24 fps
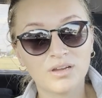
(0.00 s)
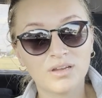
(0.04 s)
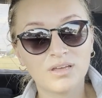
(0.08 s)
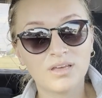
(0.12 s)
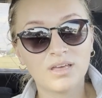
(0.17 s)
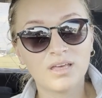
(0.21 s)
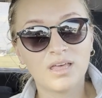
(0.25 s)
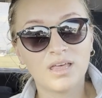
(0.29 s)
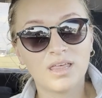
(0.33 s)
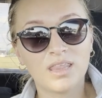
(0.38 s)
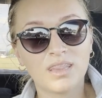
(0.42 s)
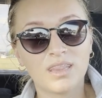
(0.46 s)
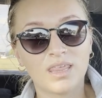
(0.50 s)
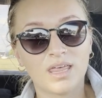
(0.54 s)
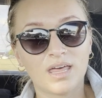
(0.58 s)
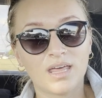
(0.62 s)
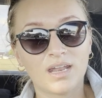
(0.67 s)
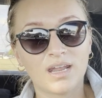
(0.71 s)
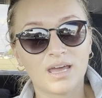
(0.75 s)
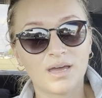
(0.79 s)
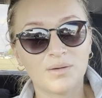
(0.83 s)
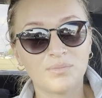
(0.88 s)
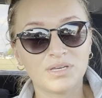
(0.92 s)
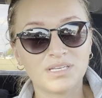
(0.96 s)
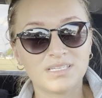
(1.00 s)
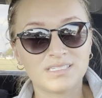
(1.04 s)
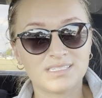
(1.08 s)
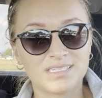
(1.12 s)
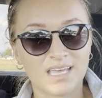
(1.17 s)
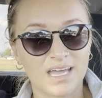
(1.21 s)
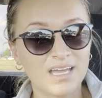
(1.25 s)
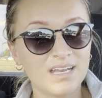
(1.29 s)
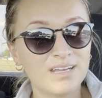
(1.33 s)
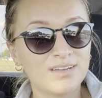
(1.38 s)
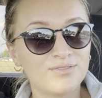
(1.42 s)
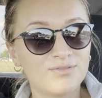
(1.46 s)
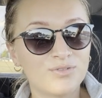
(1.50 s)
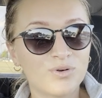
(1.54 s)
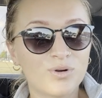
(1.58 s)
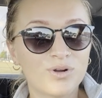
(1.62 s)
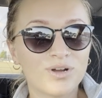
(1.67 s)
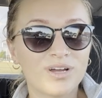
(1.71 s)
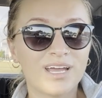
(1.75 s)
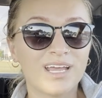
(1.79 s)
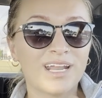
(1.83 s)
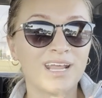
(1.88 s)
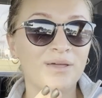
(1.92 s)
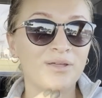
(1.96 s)
that I'm excited for
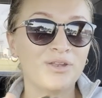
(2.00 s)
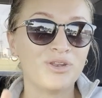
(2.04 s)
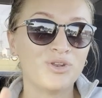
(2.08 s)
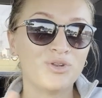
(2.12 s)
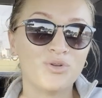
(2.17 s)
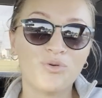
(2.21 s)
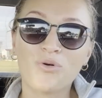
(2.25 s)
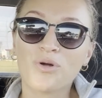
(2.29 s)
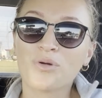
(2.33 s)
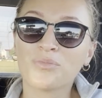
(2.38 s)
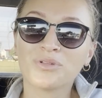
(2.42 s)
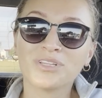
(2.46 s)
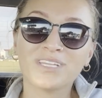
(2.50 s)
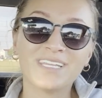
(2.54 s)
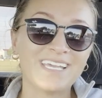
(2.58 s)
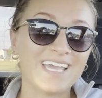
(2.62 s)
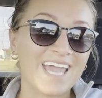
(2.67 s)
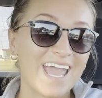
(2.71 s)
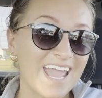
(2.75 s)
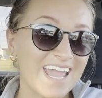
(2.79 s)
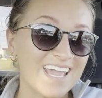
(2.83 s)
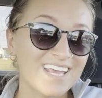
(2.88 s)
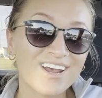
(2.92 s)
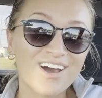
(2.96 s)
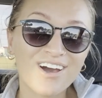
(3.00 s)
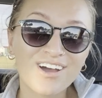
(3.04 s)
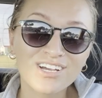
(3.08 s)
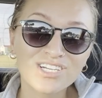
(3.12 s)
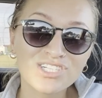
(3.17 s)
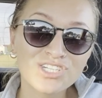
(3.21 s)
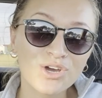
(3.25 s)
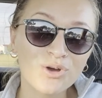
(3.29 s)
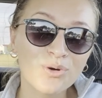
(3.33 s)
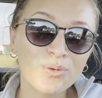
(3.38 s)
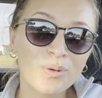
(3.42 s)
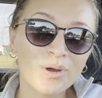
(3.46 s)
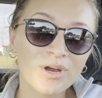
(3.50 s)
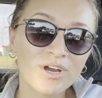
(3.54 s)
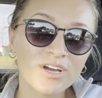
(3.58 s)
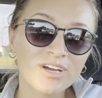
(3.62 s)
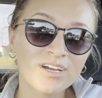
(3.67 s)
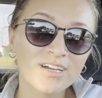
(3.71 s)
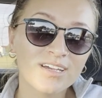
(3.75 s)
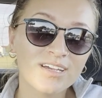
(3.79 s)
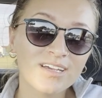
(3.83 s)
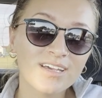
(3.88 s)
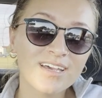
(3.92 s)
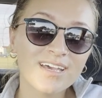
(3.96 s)
and I normally hate October.
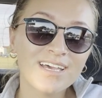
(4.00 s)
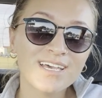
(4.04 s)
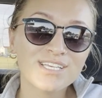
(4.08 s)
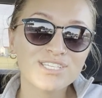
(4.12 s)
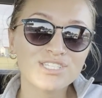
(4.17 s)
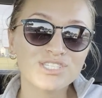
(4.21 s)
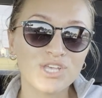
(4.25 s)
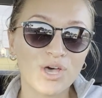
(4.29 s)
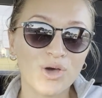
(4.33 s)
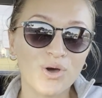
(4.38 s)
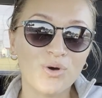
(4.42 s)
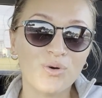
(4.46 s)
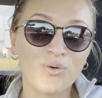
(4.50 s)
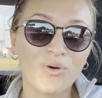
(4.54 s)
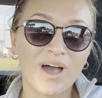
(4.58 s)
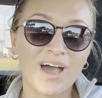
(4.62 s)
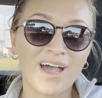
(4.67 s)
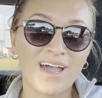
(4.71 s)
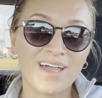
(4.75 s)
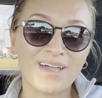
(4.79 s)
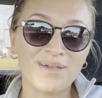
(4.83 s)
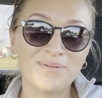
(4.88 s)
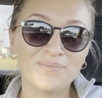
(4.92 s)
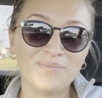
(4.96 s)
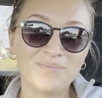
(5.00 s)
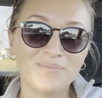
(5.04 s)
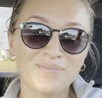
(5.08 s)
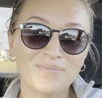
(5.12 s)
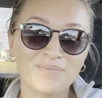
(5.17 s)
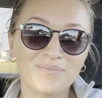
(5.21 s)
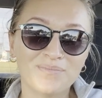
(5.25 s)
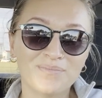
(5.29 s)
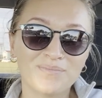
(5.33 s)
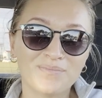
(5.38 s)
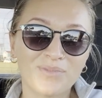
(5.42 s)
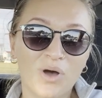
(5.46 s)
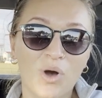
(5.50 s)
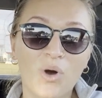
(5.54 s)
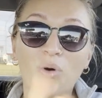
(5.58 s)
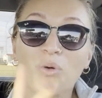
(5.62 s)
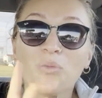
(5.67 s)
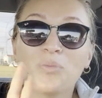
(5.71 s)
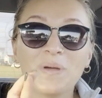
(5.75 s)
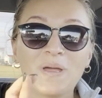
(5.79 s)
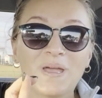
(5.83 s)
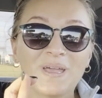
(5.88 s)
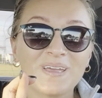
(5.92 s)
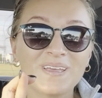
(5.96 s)
So I'm
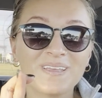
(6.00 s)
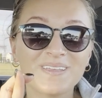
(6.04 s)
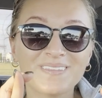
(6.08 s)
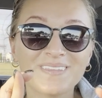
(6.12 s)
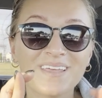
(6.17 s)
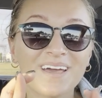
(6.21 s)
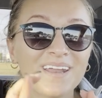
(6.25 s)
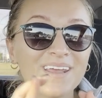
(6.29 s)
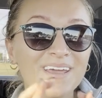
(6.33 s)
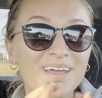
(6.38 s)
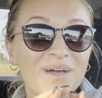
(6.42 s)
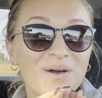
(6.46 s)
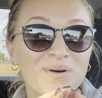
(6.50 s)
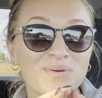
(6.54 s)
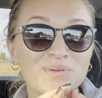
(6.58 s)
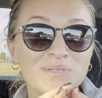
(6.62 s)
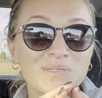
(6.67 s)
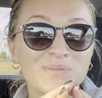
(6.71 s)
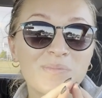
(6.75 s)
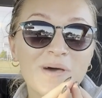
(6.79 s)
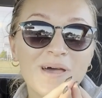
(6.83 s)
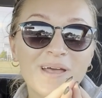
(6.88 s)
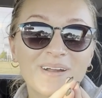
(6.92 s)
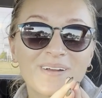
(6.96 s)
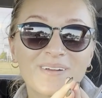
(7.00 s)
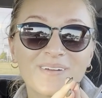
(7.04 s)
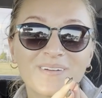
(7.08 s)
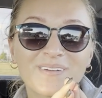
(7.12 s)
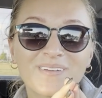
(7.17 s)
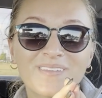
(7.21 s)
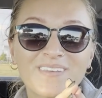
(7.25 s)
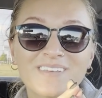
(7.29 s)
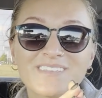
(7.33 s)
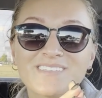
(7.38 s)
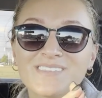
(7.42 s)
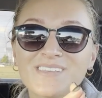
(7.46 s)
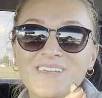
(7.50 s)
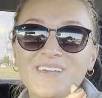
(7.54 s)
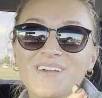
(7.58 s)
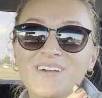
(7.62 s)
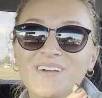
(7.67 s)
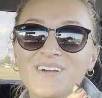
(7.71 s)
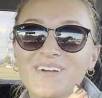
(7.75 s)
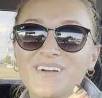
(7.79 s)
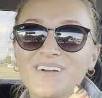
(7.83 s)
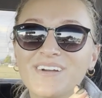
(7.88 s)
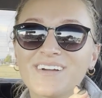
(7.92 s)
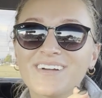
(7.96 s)
hoping that it goes better this
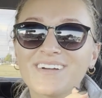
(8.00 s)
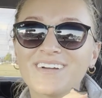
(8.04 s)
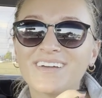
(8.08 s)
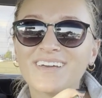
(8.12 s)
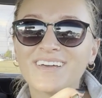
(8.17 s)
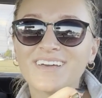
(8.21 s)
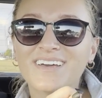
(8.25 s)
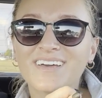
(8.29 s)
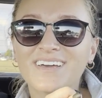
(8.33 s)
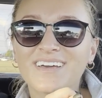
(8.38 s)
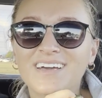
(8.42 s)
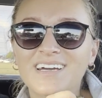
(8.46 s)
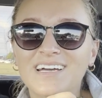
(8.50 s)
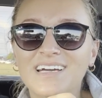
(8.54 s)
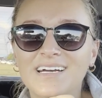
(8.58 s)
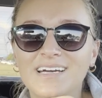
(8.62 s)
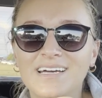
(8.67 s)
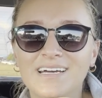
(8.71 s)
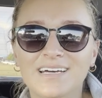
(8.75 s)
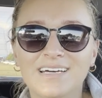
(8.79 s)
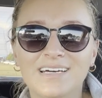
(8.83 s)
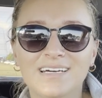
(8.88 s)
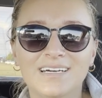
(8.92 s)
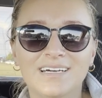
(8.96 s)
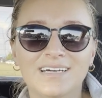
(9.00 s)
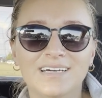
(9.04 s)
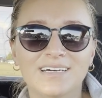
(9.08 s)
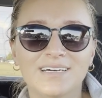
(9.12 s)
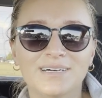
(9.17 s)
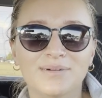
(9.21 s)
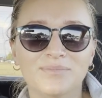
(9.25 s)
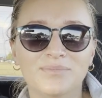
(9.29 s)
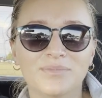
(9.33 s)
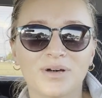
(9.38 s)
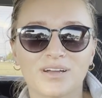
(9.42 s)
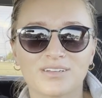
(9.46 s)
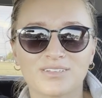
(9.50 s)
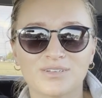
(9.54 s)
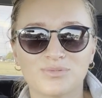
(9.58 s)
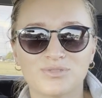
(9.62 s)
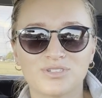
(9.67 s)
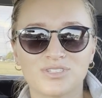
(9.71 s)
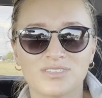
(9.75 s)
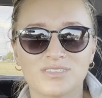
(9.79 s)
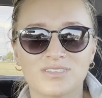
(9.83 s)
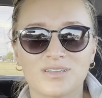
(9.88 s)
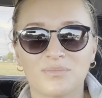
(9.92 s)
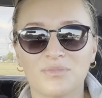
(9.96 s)
year. Um, October's
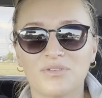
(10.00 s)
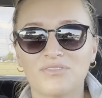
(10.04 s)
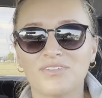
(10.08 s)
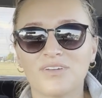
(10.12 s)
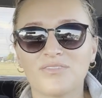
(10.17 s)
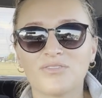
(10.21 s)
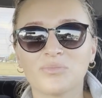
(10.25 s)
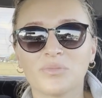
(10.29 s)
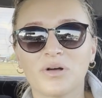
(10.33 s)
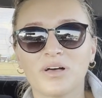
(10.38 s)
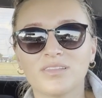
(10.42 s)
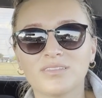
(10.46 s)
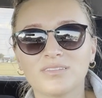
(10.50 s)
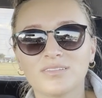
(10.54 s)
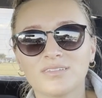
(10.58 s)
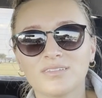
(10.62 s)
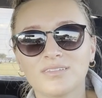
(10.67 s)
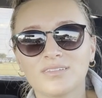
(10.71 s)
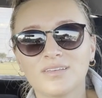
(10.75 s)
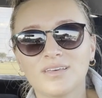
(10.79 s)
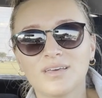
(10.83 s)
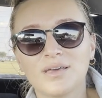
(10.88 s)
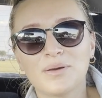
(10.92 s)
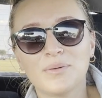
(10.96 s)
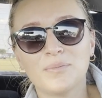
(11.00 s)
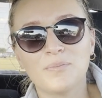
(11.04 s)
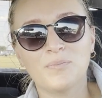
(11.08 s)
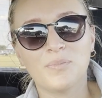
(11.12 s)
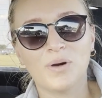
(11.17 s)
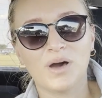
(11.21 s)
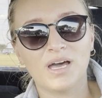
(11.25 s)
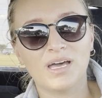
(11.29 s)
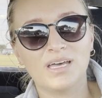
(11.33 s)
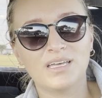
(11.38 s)
not my favorite month, but